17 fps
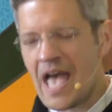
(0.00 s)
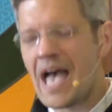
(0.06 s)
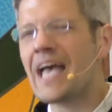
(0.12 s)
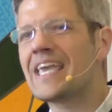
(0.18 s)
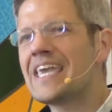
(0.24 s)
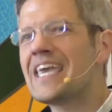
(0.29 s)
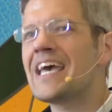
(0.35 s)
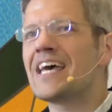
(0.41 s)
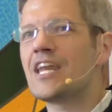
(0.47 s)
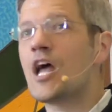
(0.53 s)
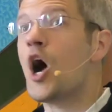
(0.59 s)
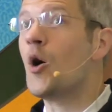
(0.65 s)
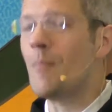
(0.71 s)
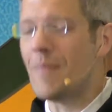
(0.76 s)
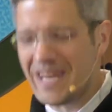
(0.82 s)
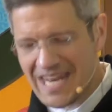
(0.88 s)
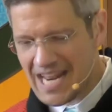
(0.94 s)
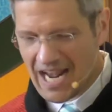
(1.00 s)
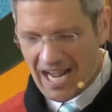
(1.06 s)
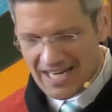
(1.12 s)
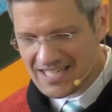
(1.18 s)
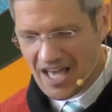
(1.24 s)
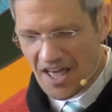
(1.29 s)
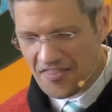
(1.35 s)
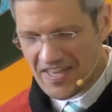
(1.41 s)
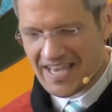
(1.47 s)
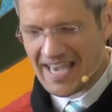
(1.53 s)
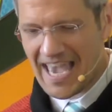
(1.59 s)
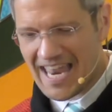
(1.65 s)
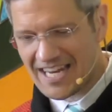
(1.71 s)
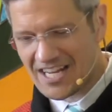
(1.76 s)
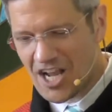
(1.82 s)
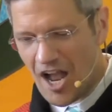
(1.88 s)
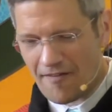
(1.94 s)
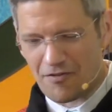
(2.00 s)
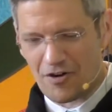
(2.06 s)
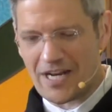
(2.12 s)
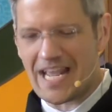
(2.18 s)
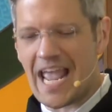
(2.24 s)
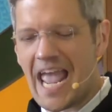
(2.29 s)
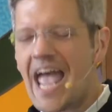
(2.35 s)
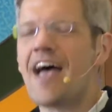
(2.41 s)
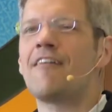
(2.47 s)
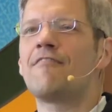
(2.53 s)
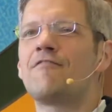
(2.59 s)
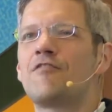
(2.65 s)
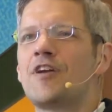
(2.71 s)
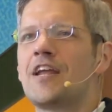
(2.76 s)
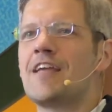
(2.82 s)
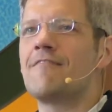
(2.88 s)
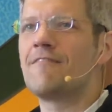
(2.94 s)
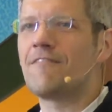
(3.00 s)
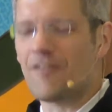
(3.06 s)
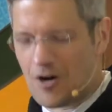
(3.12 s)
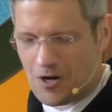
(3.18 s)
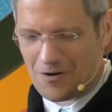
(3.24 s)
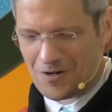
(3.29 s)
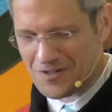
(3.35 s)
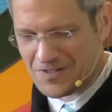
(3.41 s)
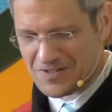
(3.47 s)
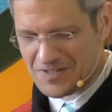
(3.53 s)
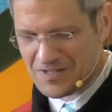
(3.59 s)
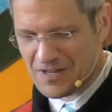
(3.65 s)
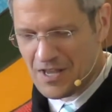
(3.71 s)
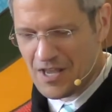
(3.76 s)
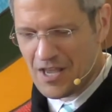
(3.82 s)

again, omitting nothing and covering every verse.